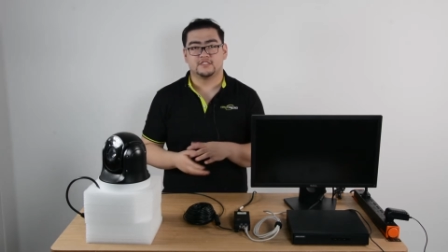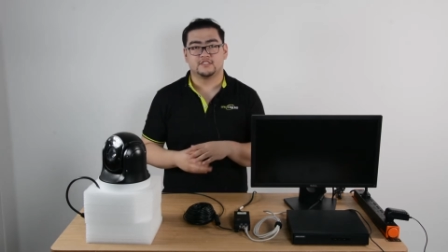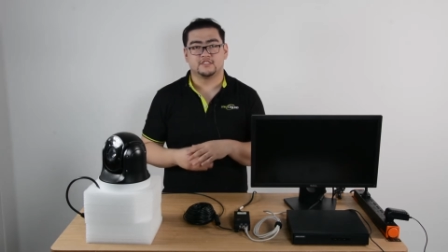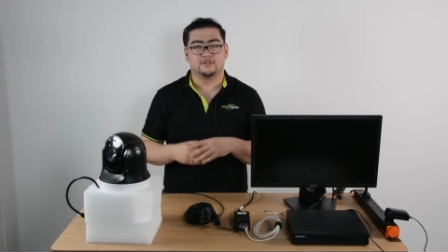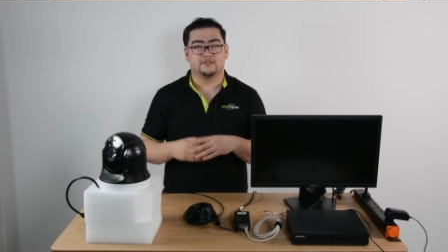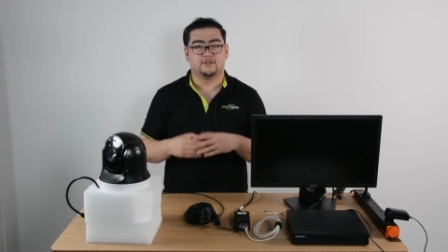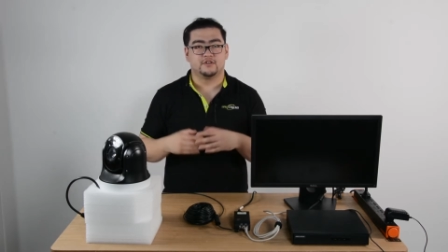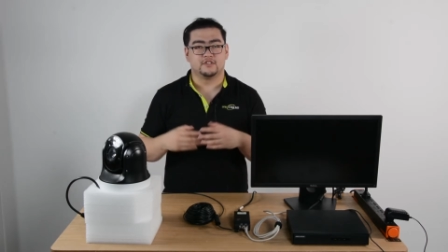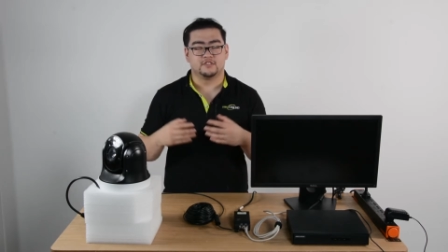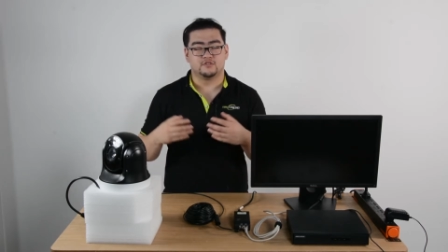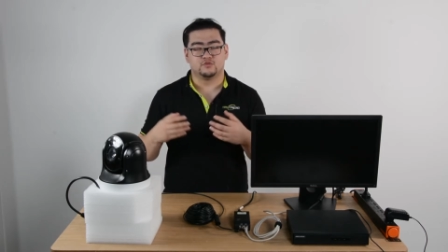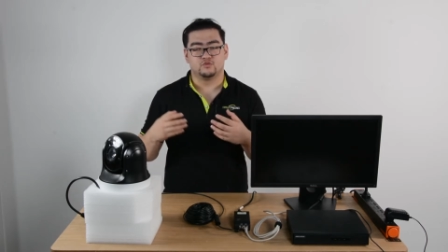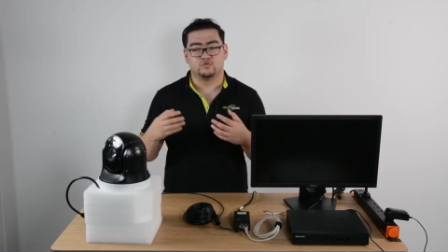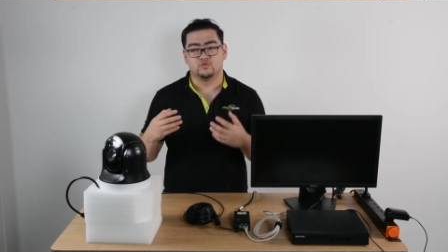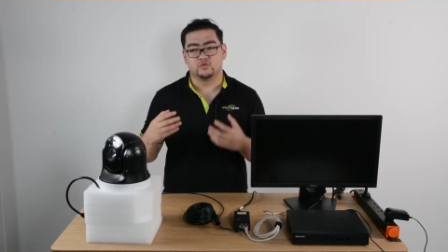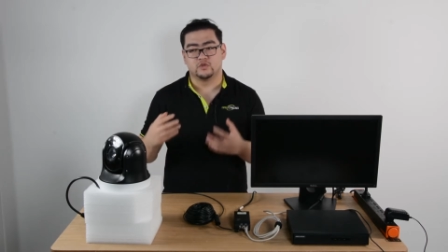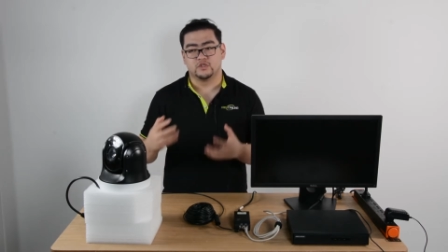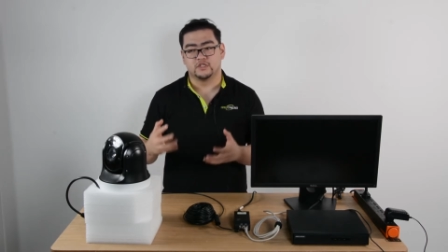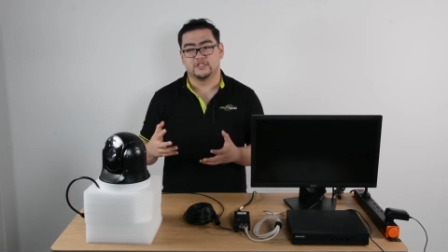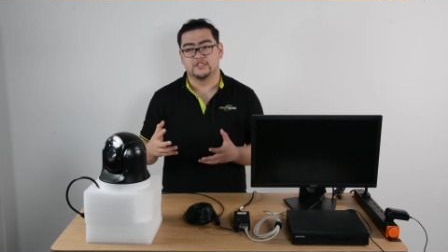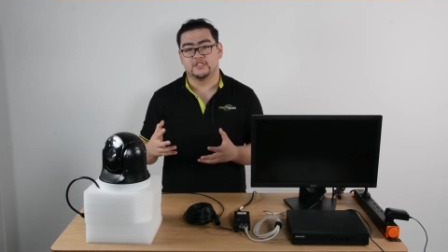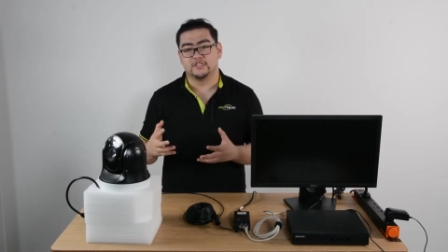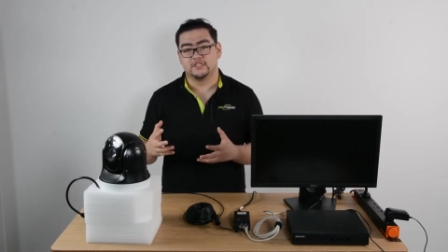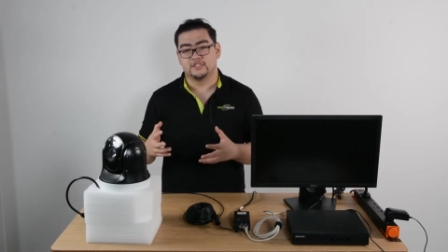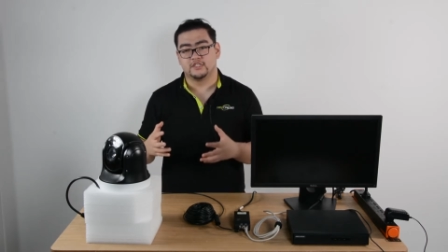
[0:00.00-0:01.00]
so it's
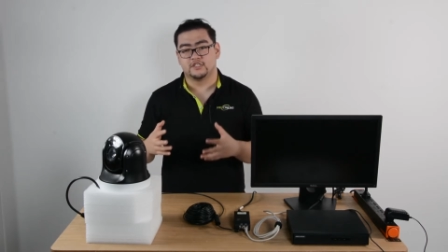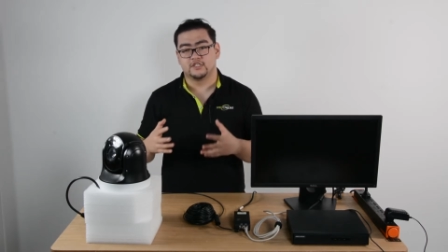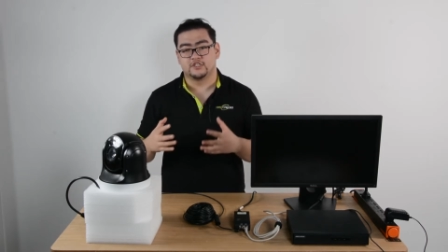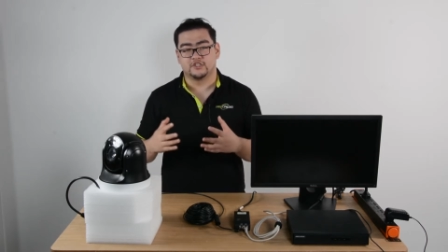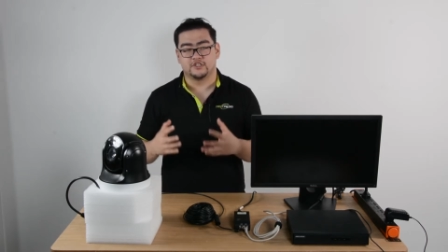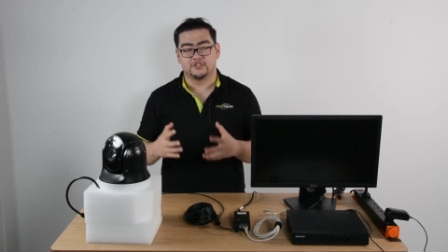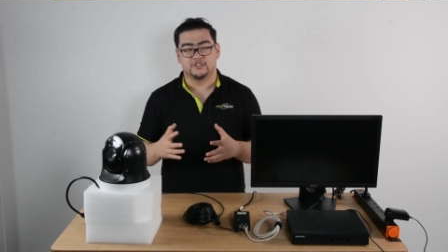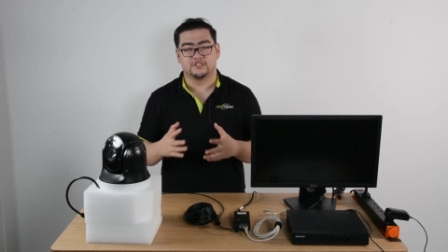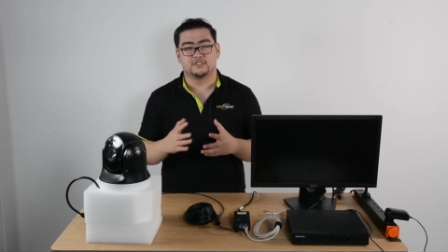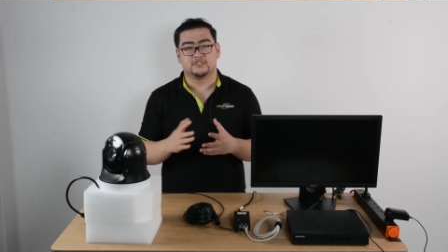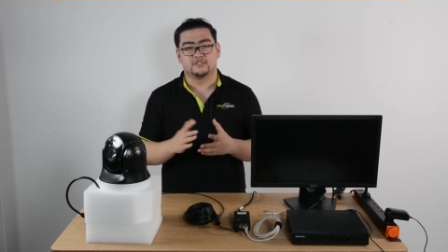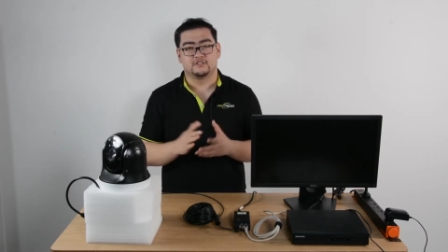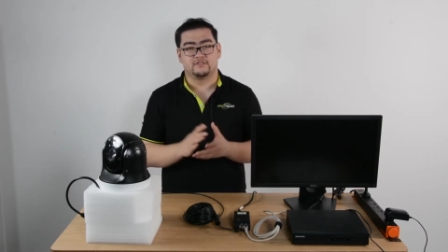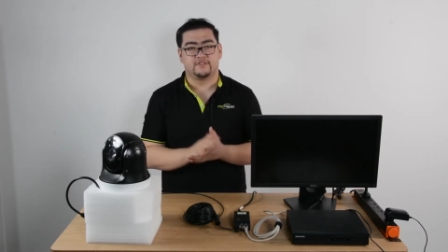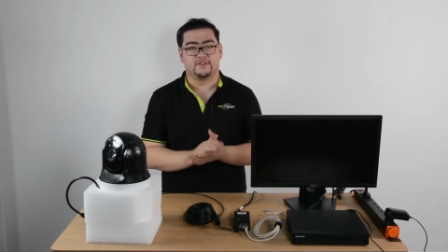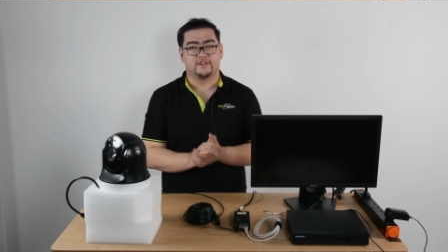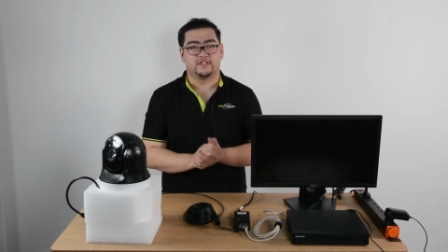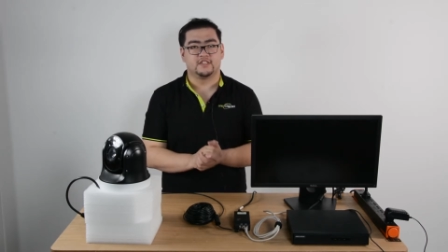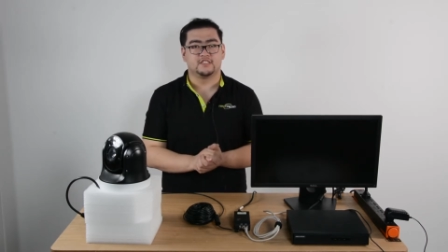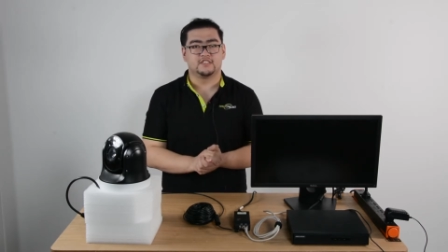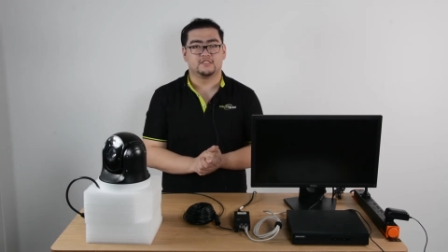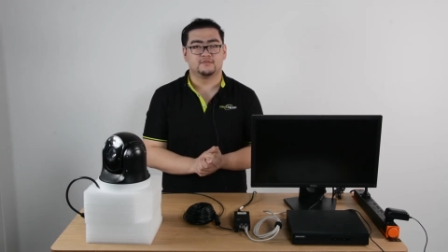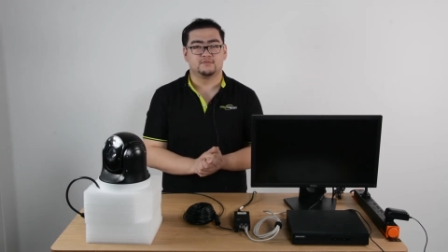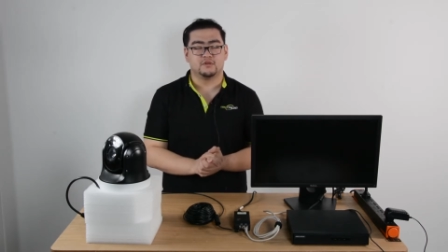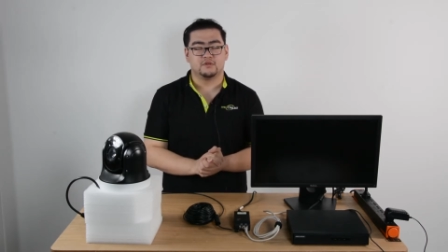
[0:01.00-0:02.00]
really good
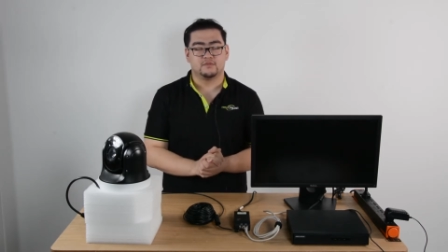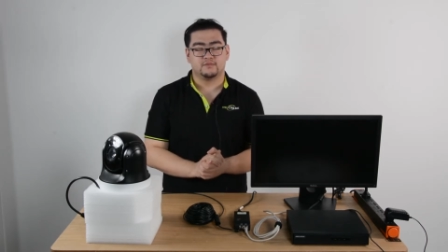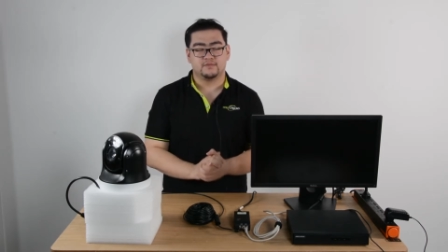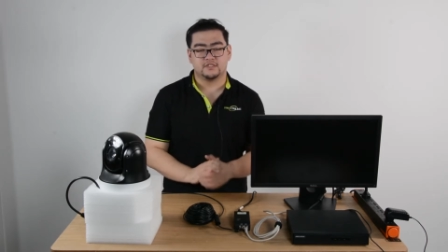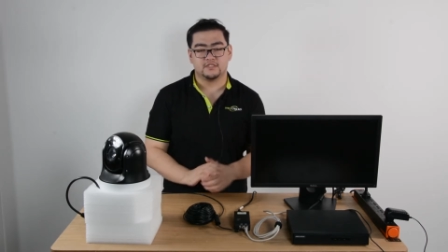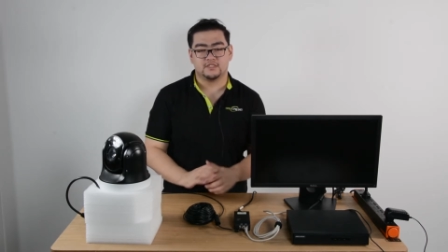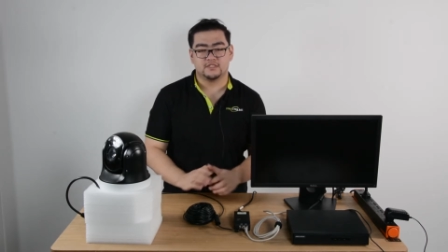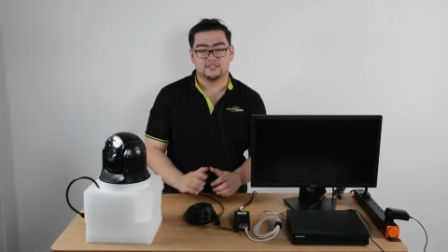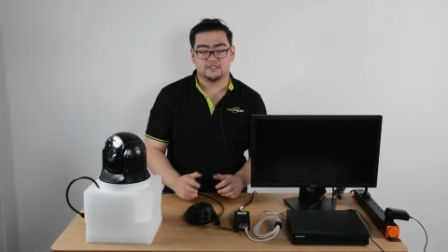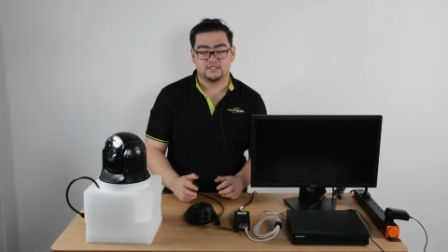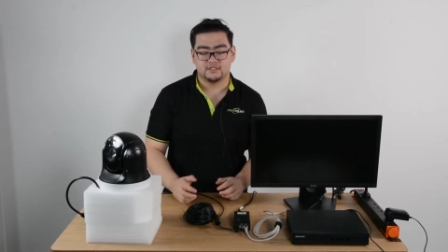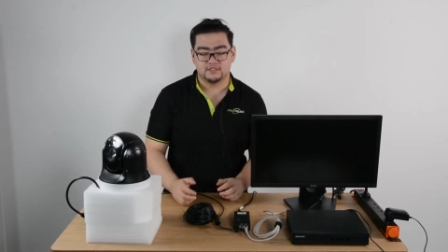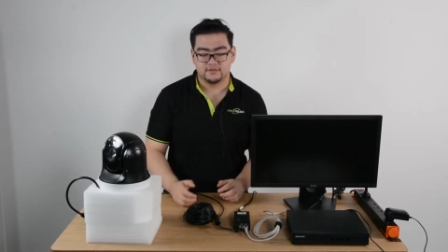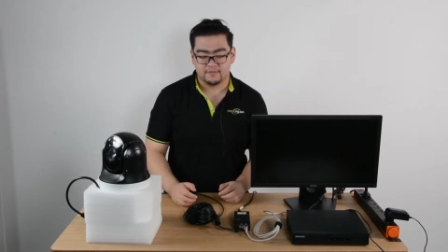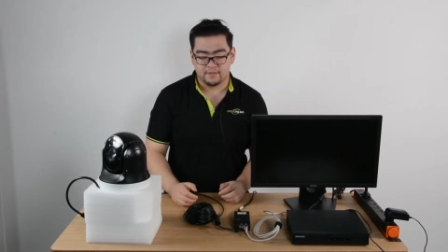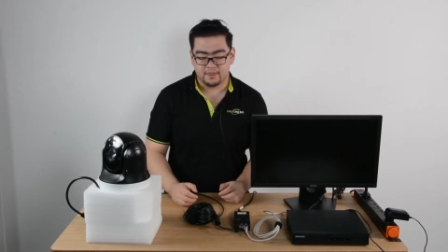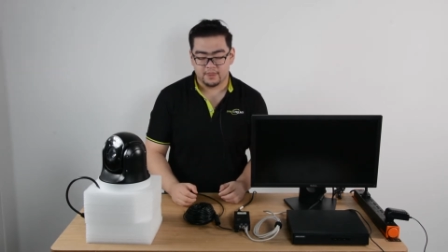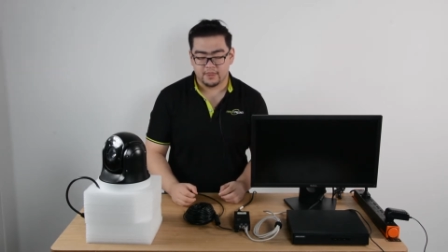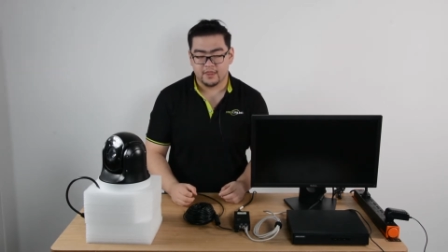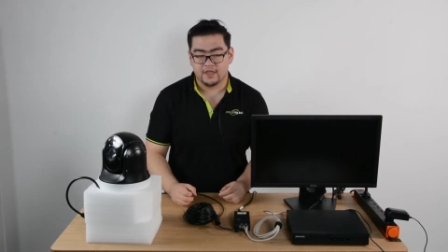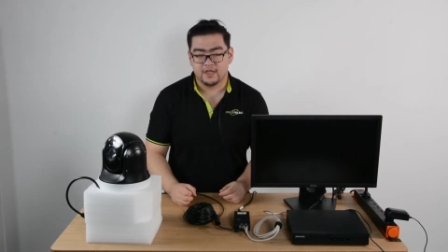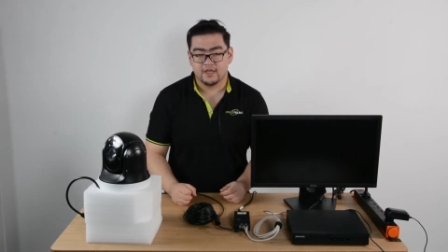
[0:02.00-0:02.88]
surveillance purposes.